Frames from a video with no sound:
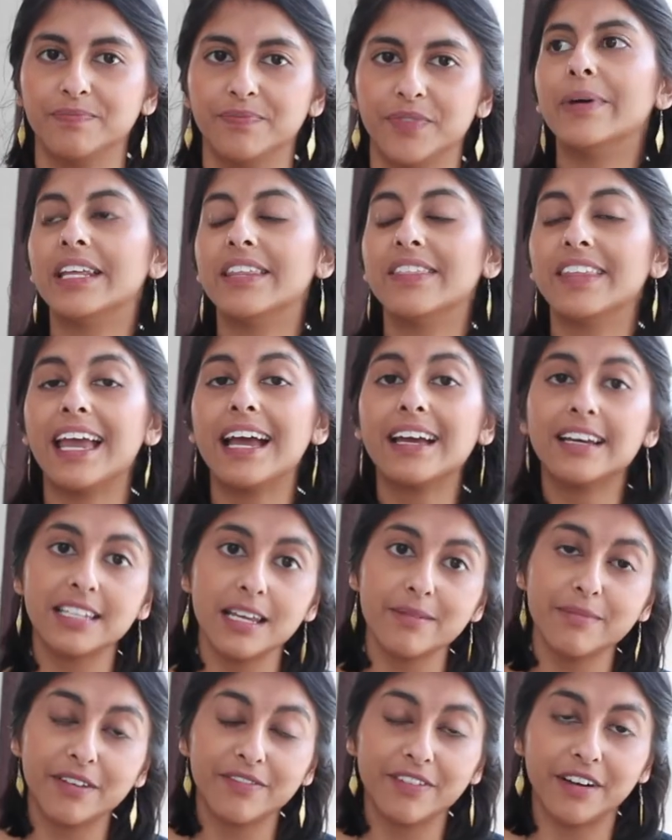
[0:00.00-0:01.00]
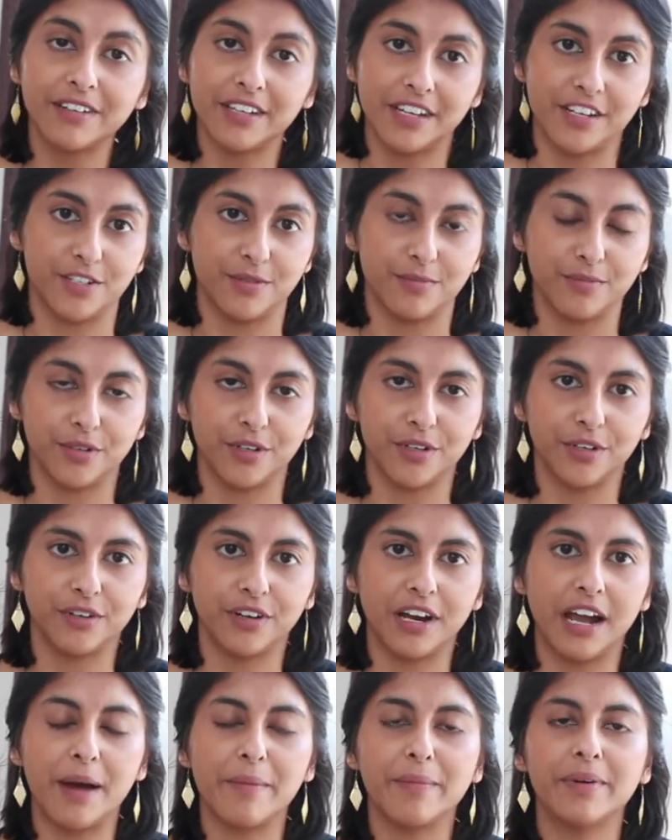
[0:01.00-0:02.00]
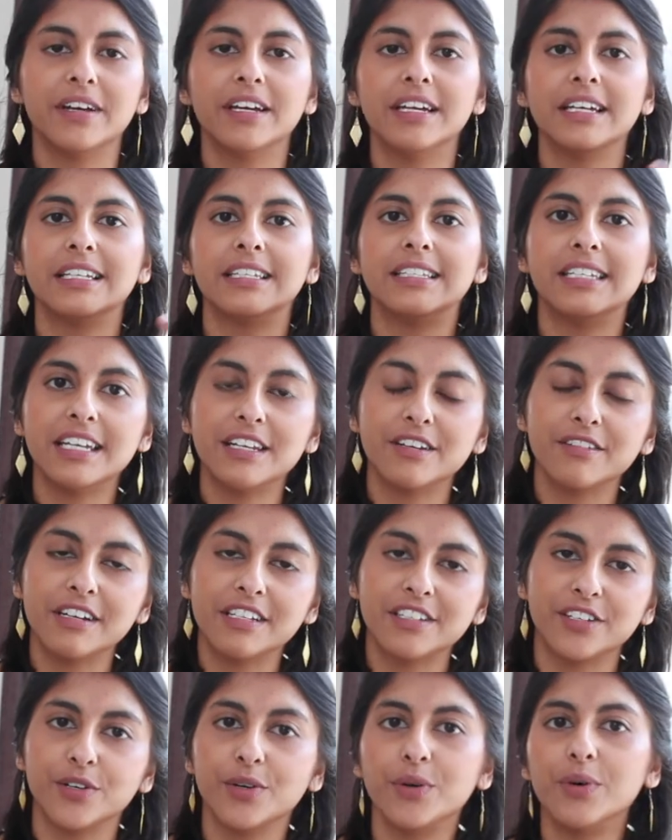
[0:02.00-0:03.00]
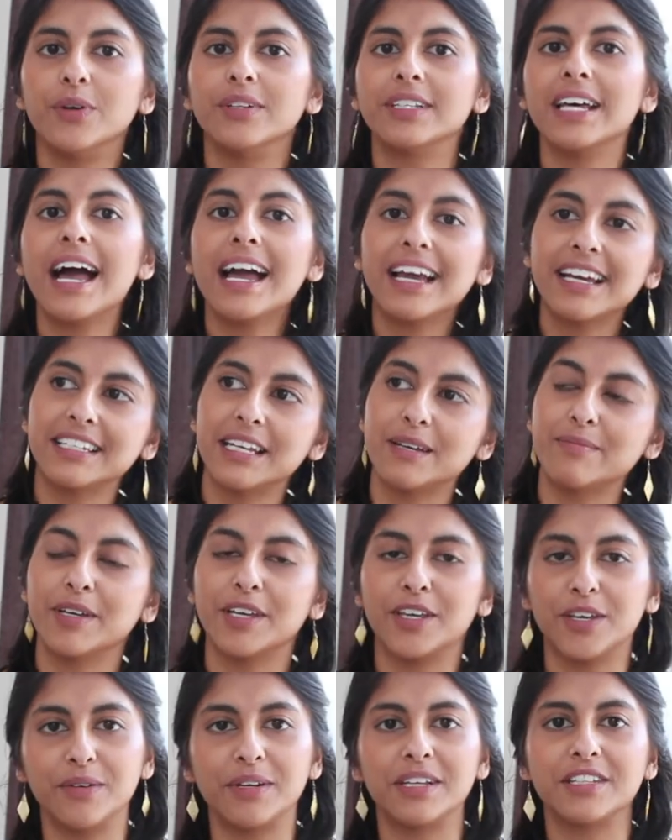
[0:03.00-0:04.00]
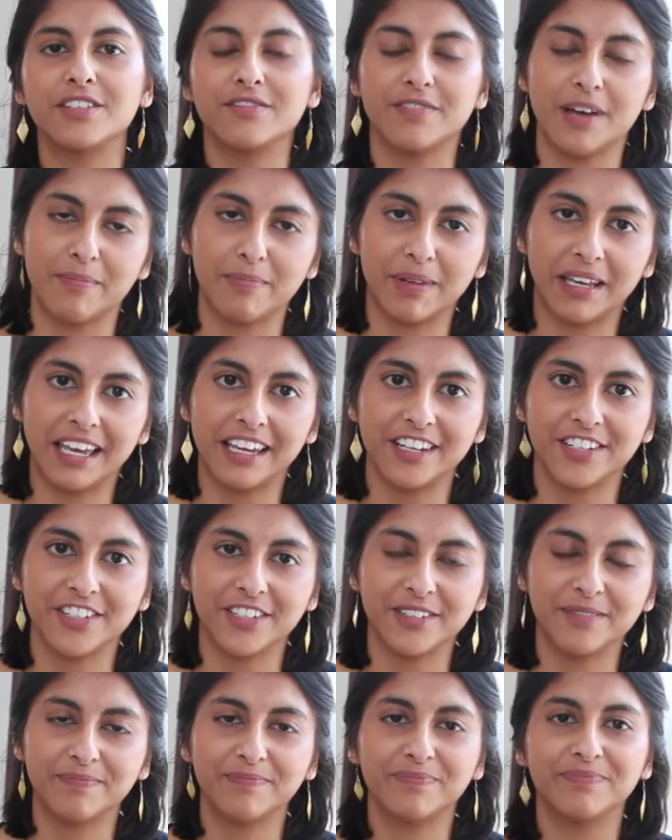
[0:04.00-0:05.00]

But in the academic foundation program, deaneries are called academic units of application.